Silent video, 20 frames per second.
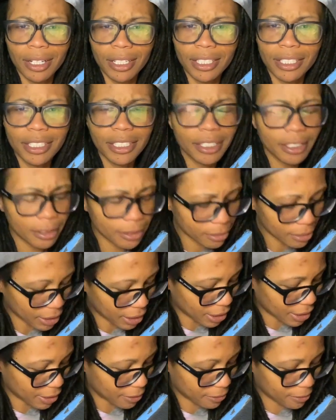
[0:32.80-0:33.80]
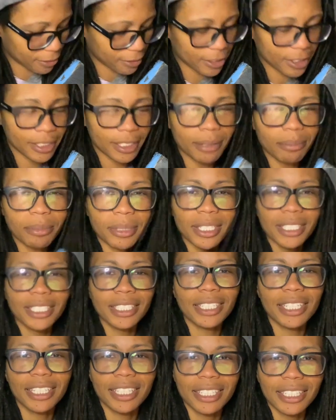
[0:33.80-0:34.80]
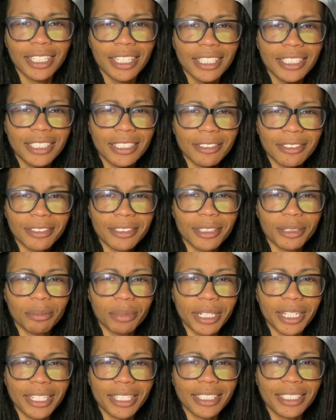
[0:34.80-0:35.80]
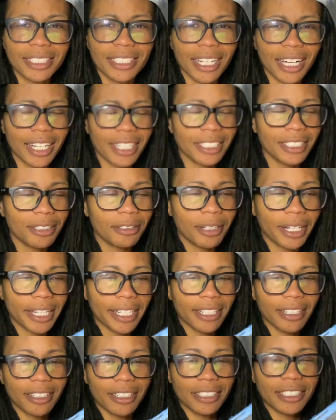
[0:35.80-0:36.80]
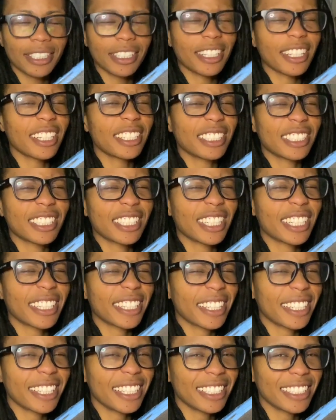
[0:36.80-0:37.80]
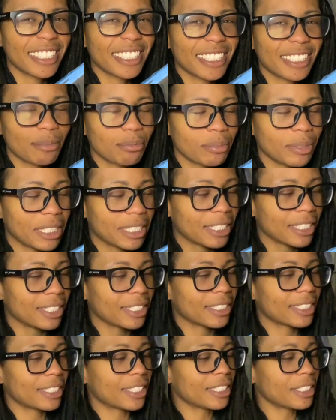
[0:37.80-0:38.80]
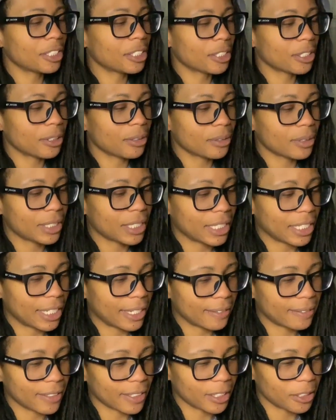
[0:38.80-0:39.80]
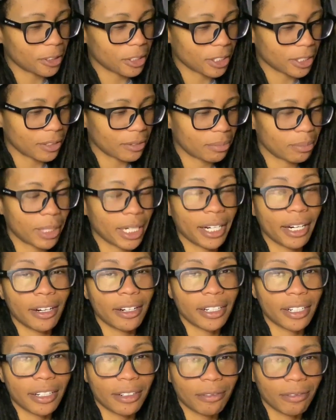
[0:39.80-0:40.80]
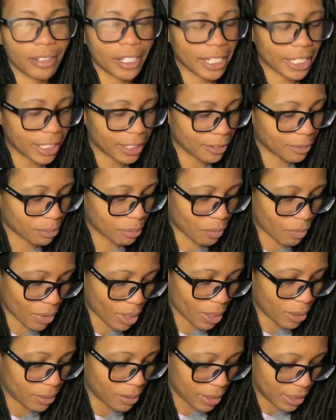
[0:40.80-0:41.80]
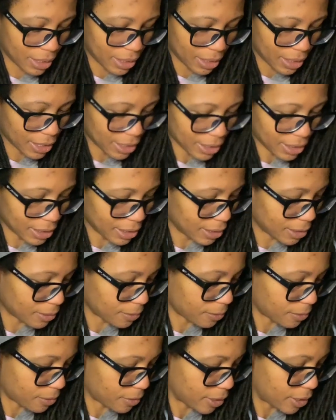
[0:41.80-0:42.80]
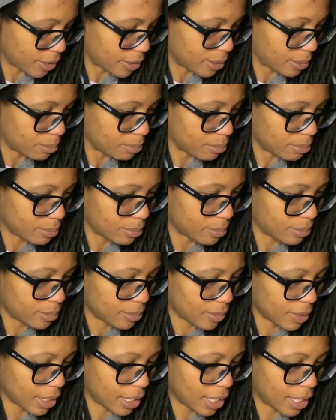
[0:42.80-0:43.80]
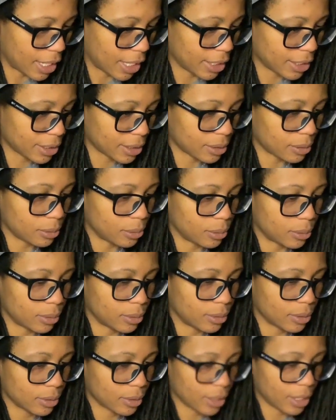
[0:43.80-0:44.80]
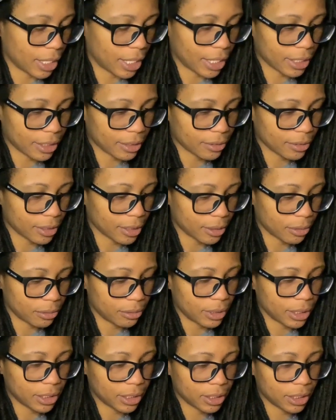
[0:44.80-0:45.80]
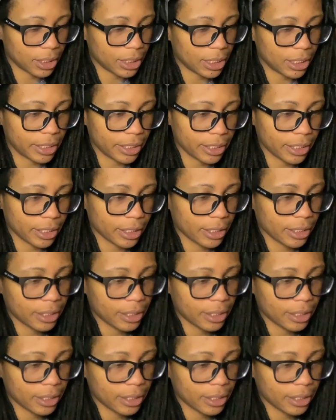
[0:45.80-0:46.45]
You know, for somebody that lets go of the past, I do hang on to things like this because this shows the evolution of my art, right? This is from high school. I don't know which year.